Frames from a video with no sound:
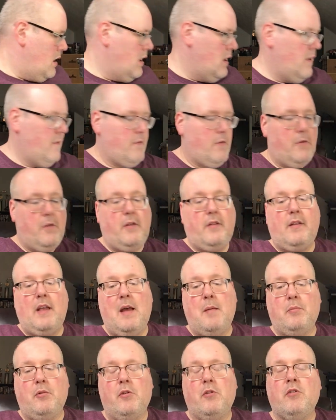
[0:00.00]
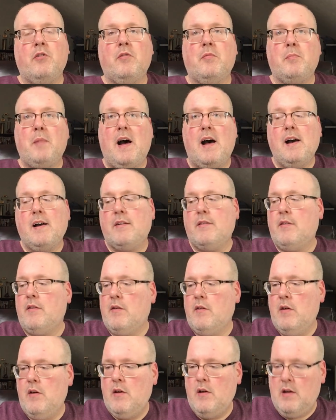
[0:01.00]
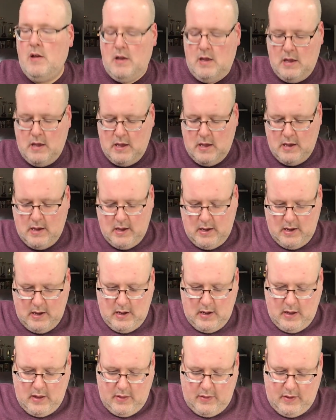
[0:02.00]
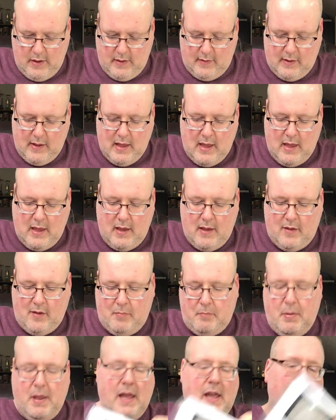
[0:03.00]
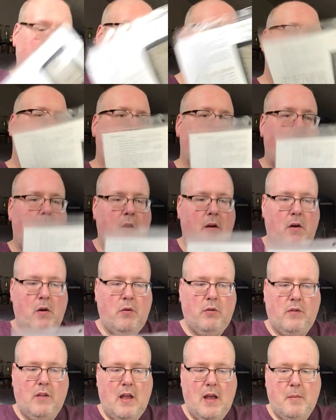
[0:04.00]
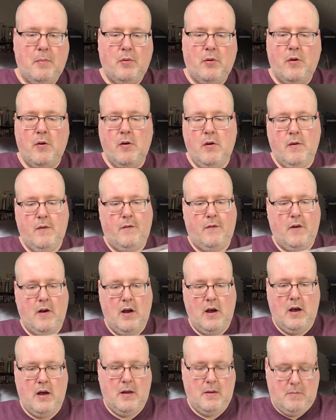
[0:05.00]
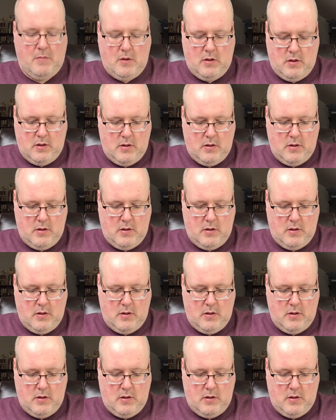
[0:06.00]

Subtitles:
for the samplers box. This is Pink Sparrow sampler from